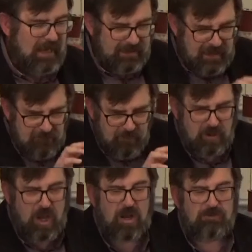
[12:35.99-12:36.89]
and he would
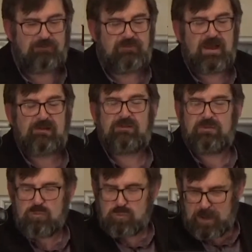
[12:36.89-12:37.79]
confess
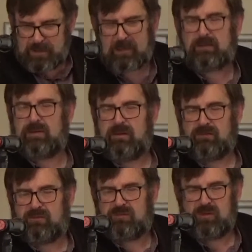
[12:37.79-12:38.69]
the
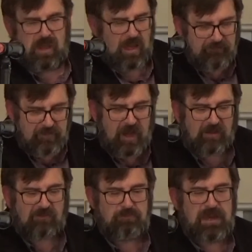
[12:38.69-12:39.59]
wickedness of
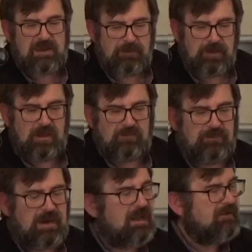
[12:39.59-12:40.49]
God's people
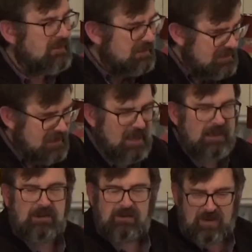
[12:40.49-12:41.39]
over it as he
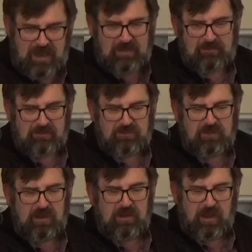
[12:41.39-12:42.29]
laid his
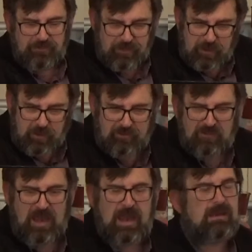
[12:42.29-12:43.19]
hands on the
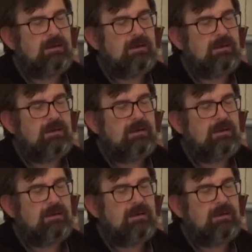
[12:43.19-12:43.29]
goat's head.